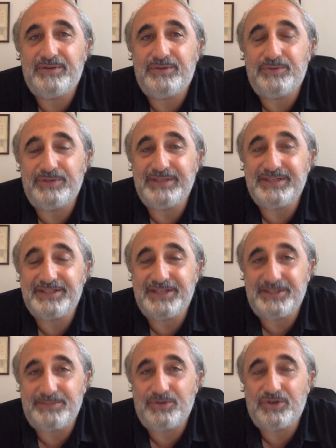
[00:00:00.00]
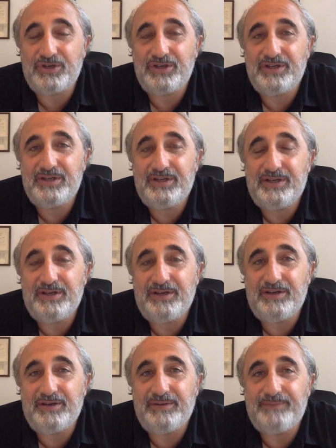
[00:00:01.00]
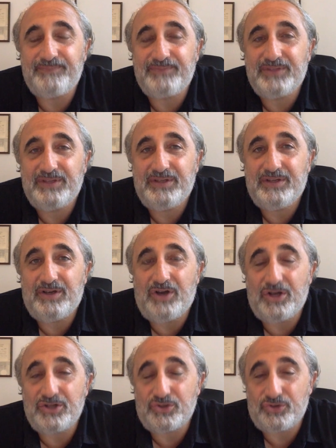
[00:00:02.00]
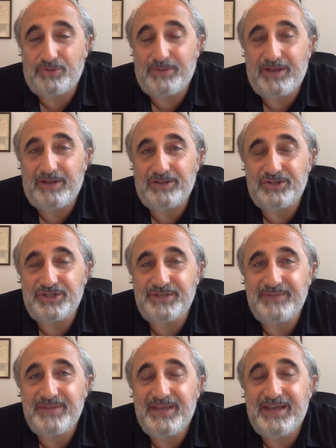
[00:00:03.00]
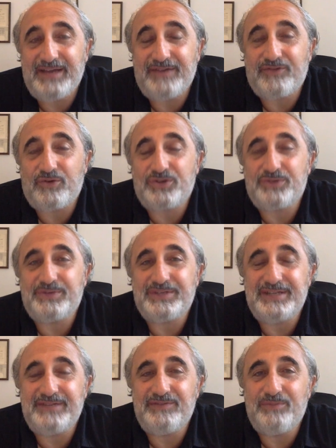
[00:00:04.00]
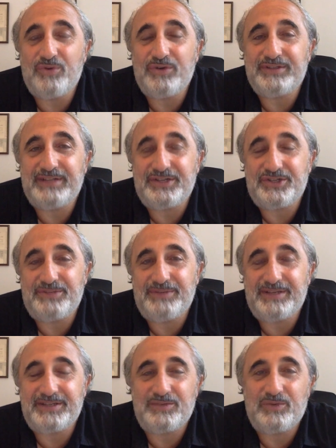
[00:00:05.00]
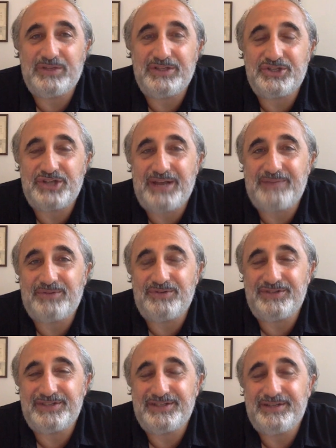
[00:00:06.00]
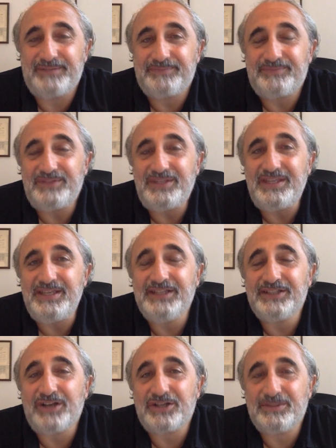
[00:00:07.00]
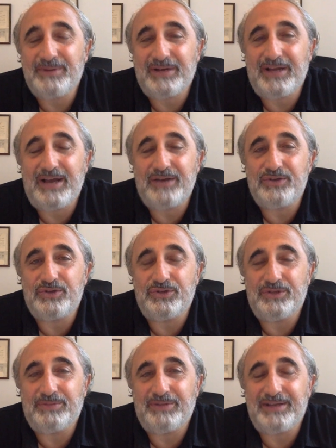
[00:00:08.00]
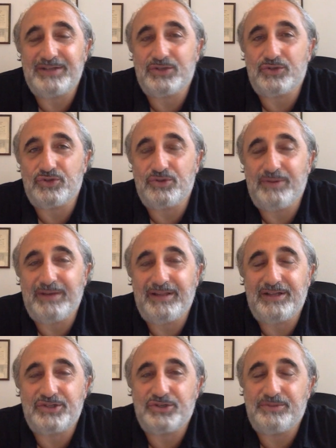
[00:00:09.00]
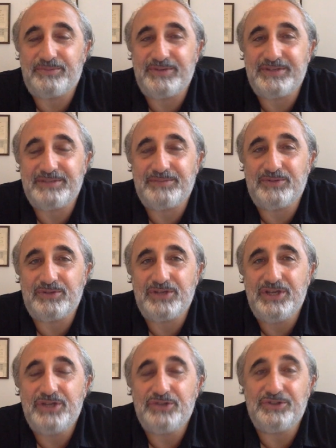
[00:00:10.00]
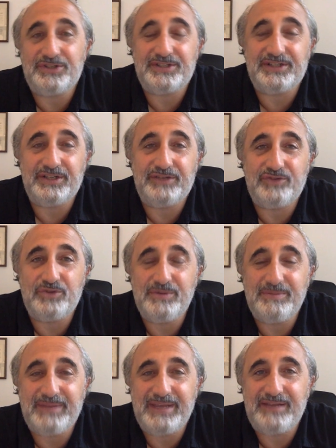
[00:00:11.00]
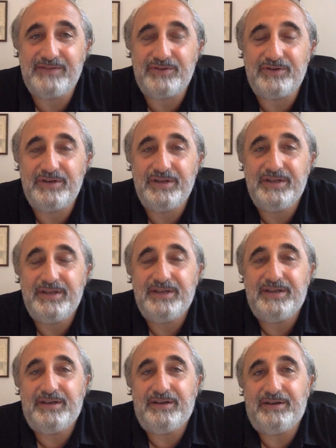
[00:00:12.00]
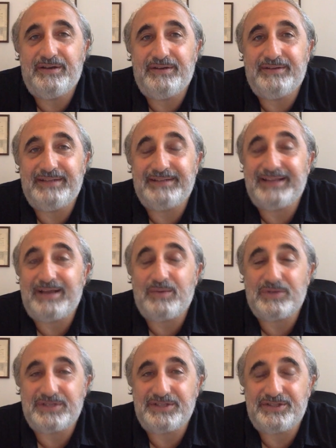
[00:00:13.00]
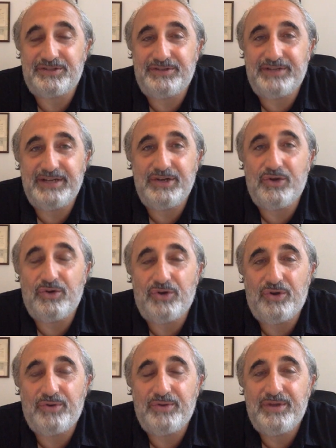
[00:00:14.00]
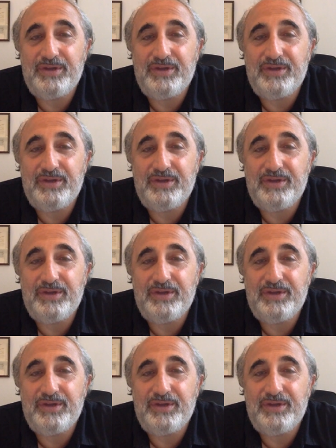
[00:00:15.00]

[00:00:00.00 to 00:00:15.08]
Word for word: released his book on sociobiology. And of course, it received more attention because in one of the chapters, he talks about how you could apply sociobiological principles to the study of human behavior. Now, that was considered a no-no